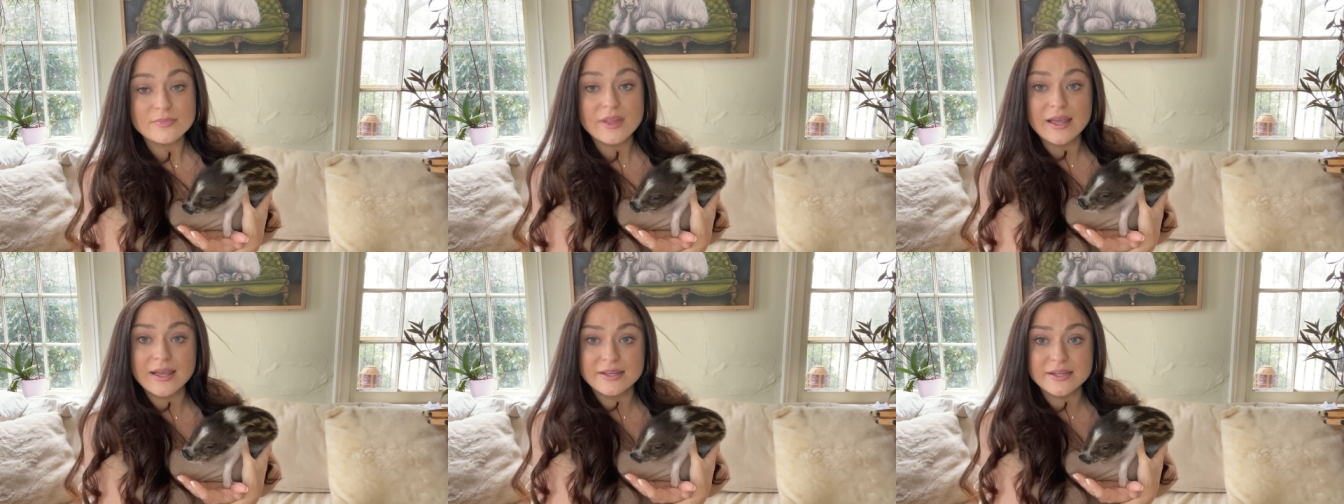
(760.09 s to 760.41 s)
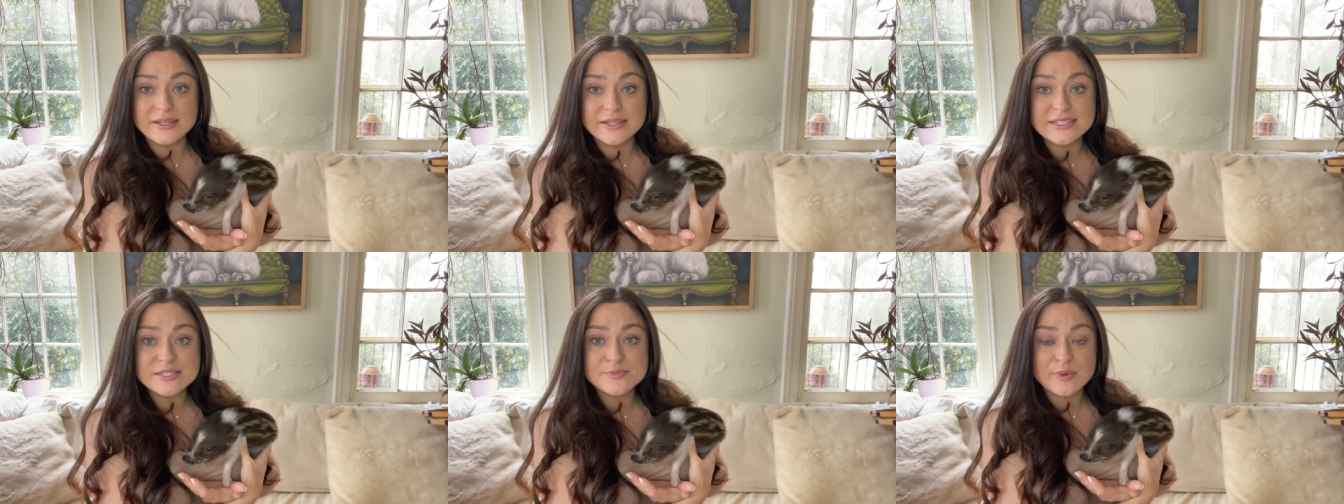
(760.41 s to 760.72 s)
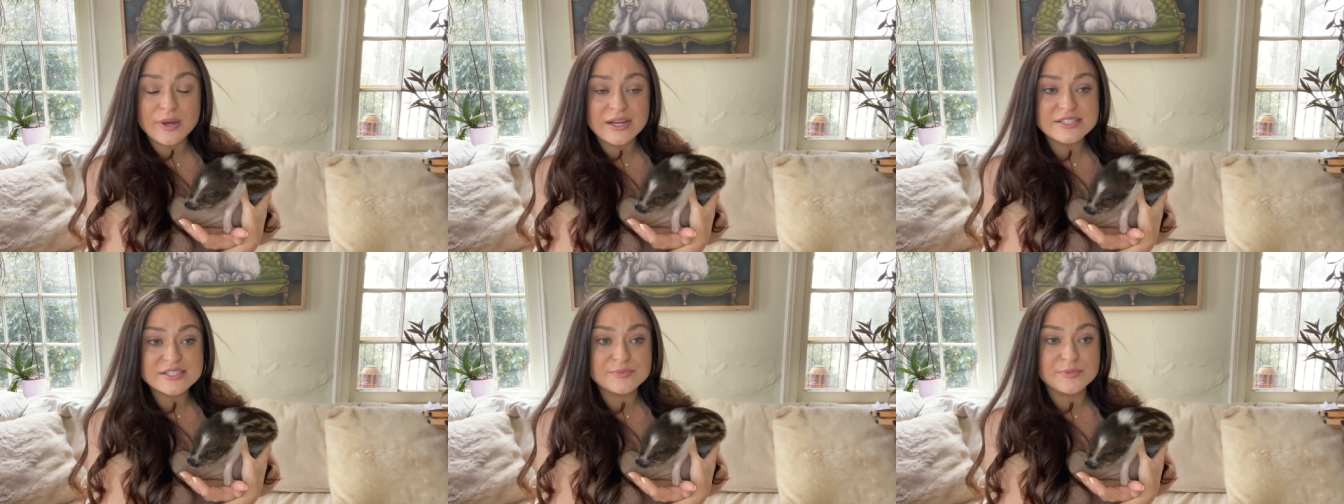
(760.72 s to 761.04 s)
And it is
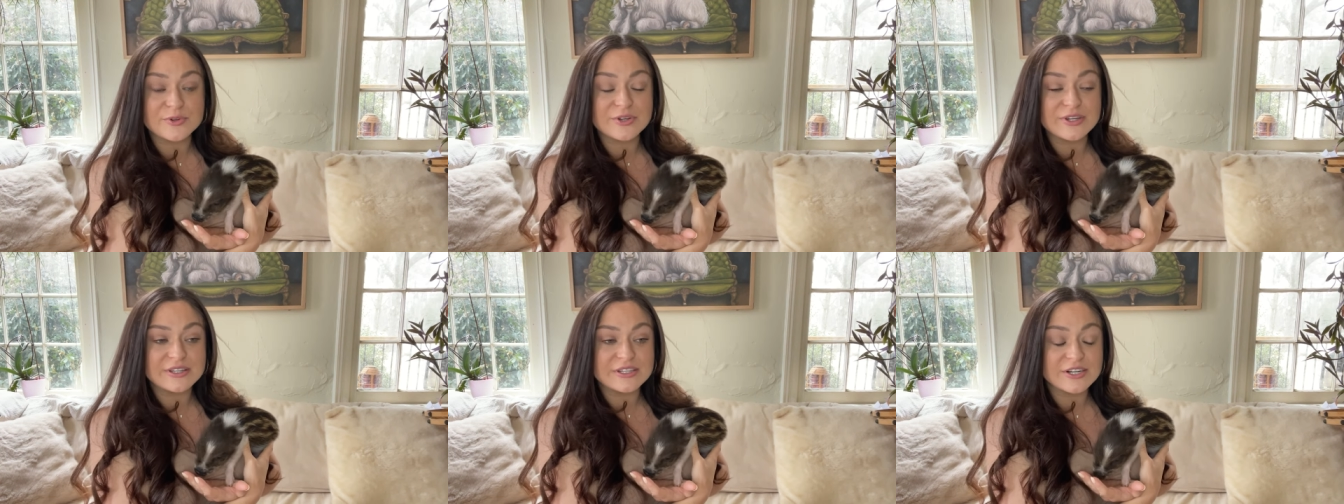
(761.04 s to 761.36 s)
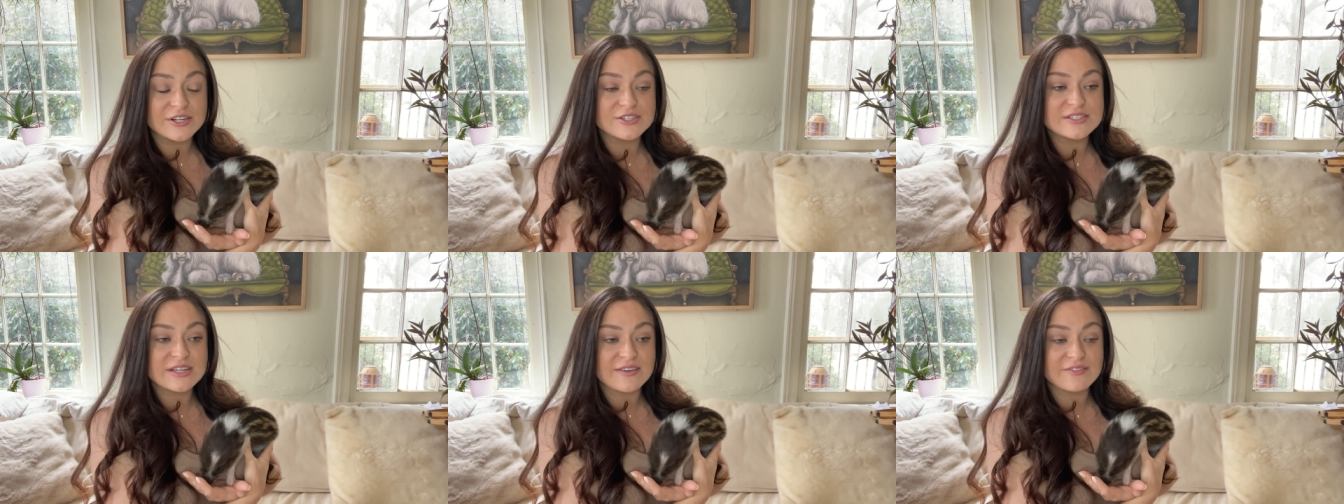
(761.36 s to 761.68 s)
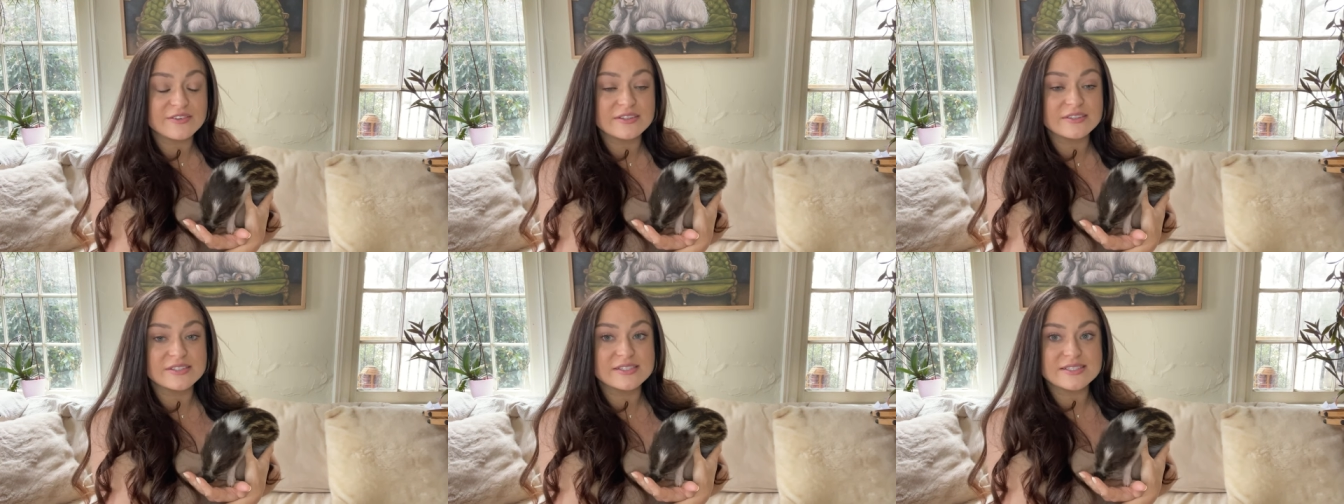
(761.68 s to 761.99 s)
possible, and there are
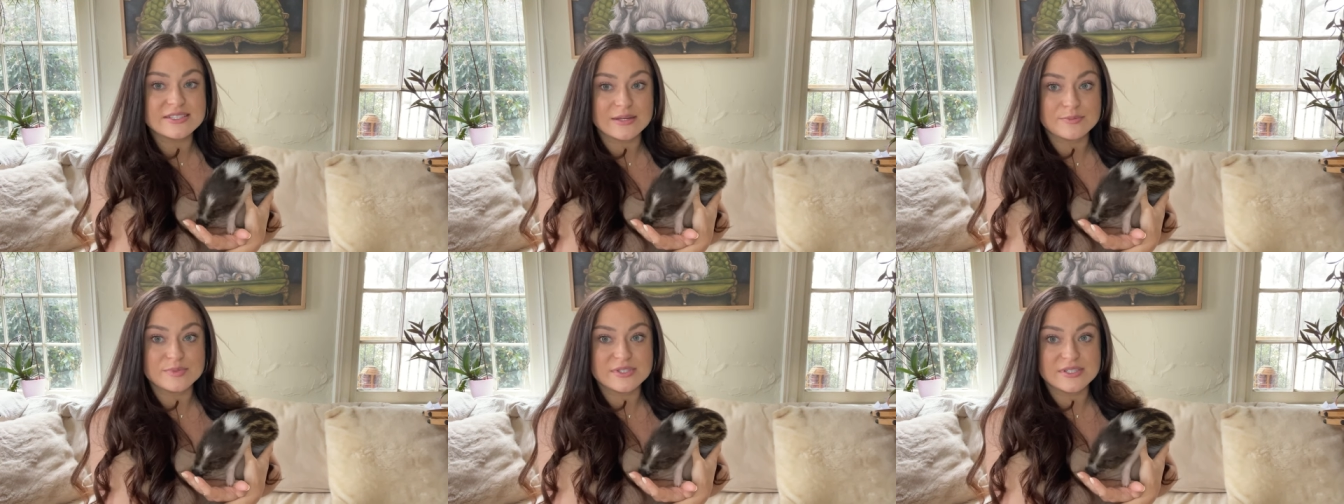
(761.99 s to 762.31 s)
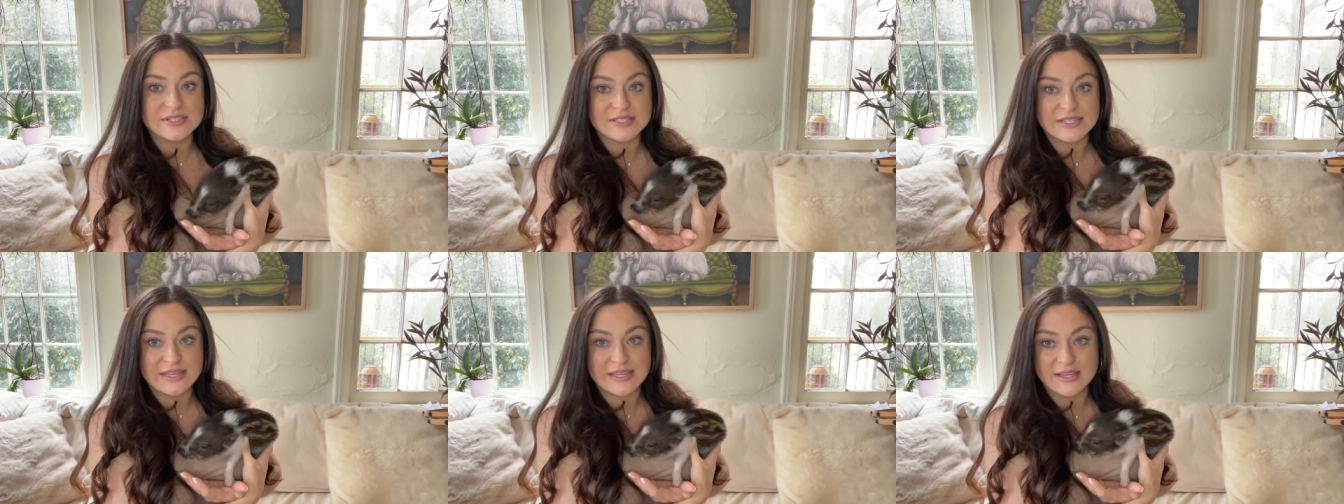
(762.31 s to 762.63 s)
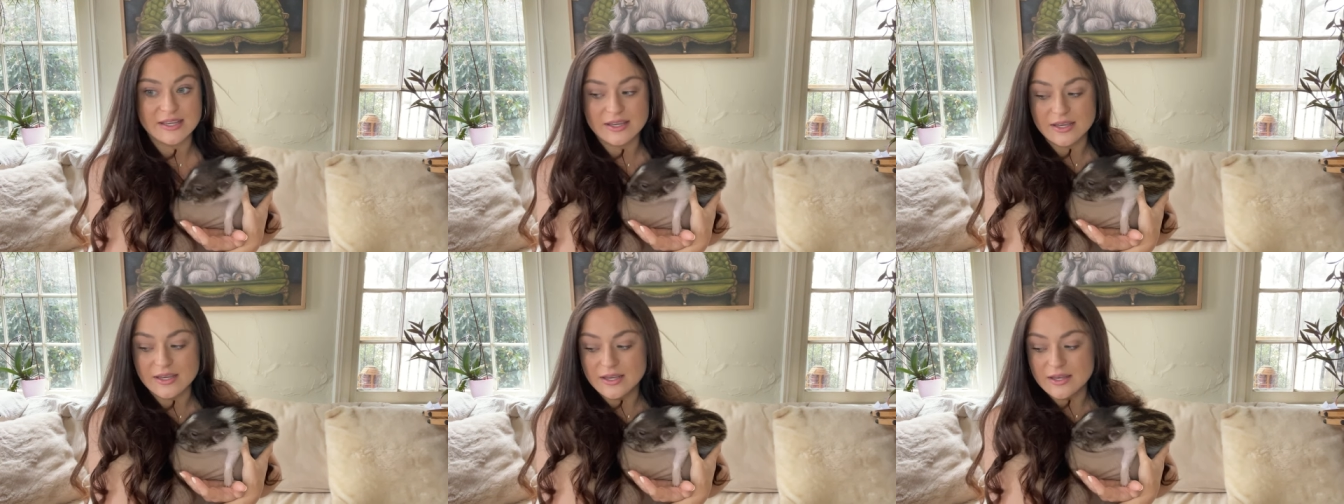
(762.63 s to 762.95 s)
definitely steps to
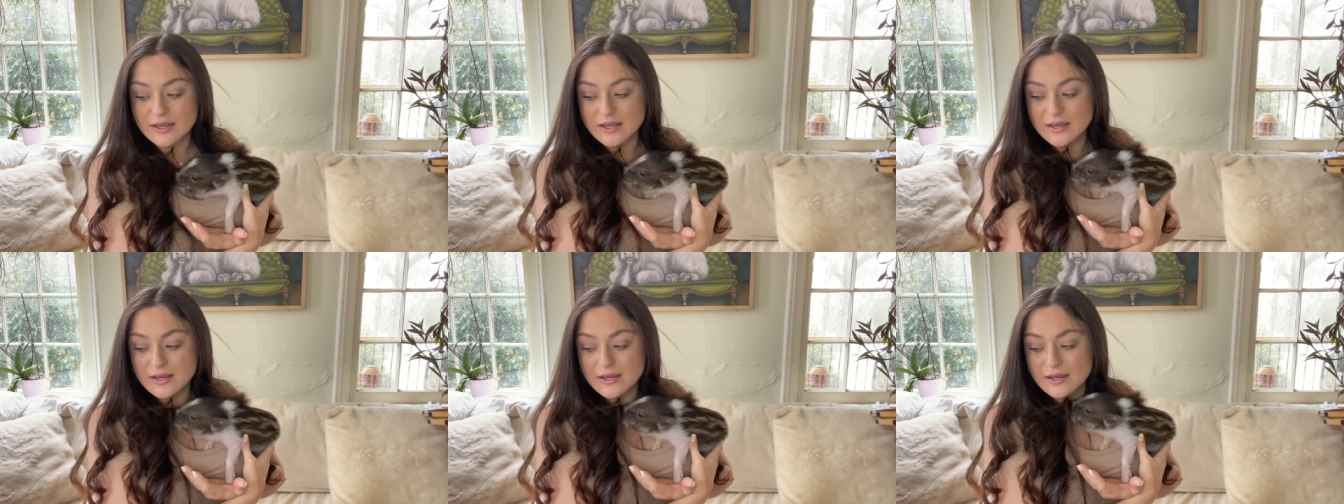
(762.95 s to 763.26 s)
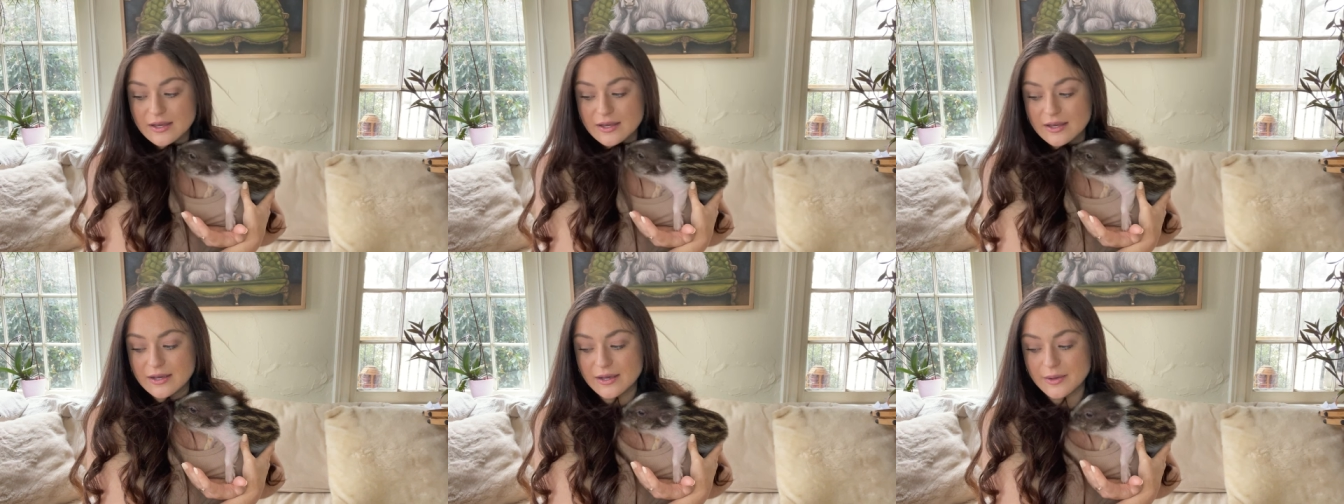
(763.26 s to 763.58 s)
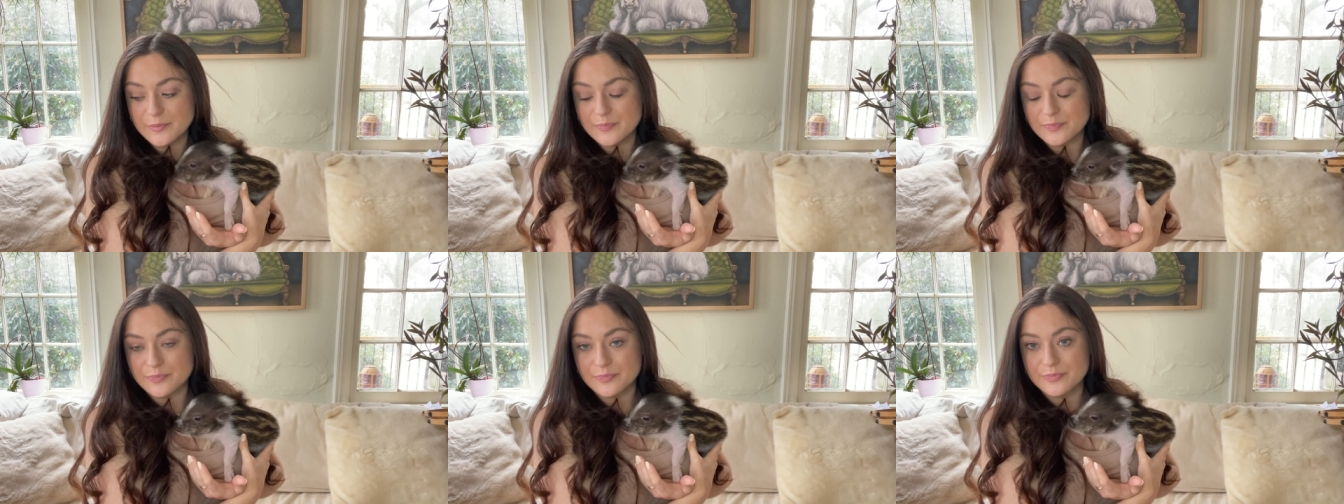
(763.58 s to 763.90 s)
take,
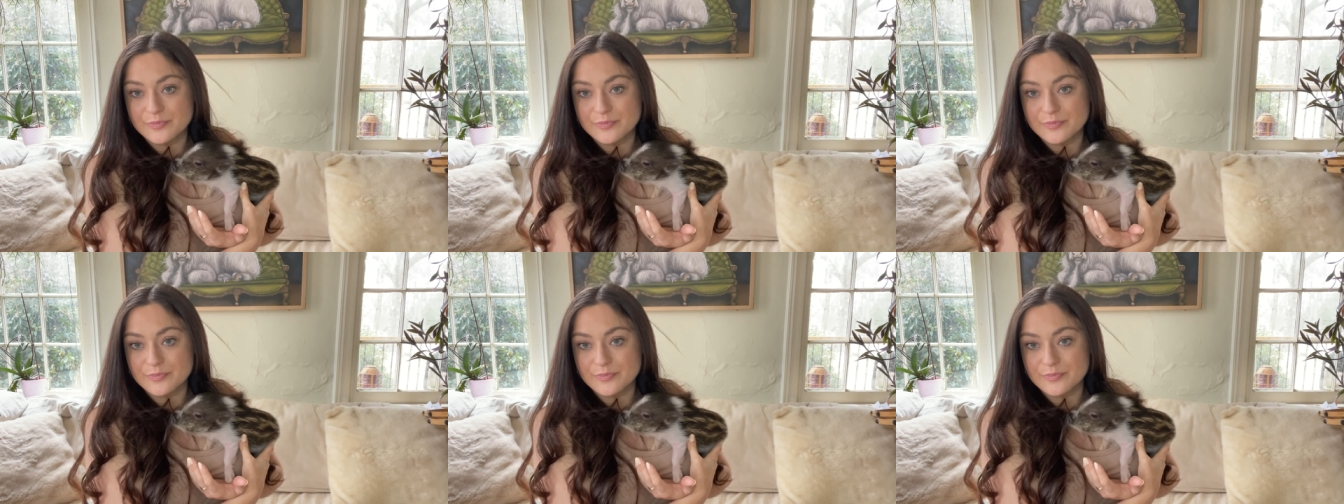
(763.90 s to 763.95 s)
um,